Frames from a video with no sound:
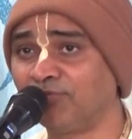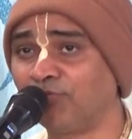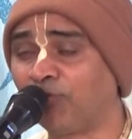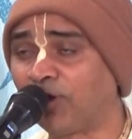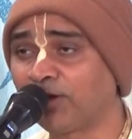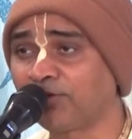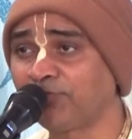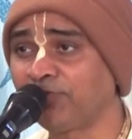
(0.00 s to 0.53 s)

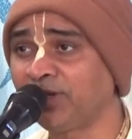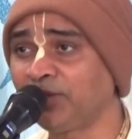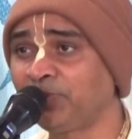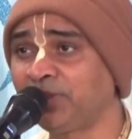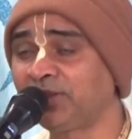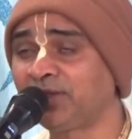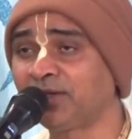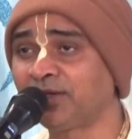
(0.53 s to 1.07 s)
what will
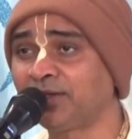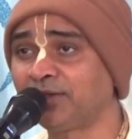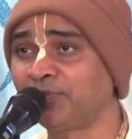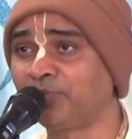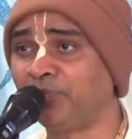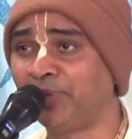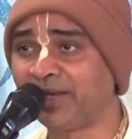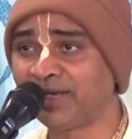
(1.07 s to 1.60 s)
be
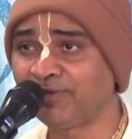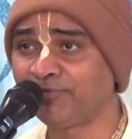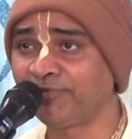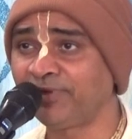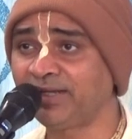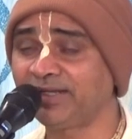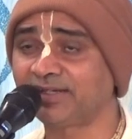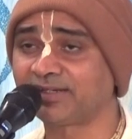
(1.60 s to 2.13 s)
the
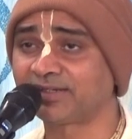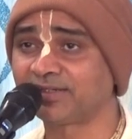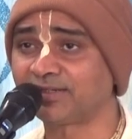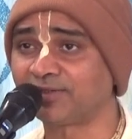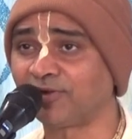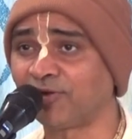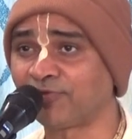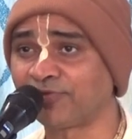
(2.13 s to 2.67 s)
benefit
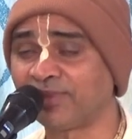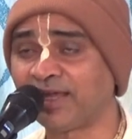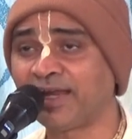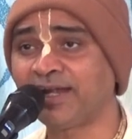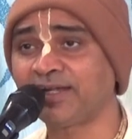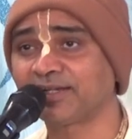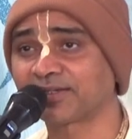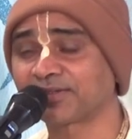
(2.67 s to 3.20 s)
of
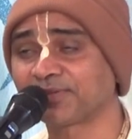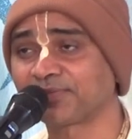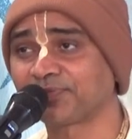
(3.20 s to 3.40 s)
that?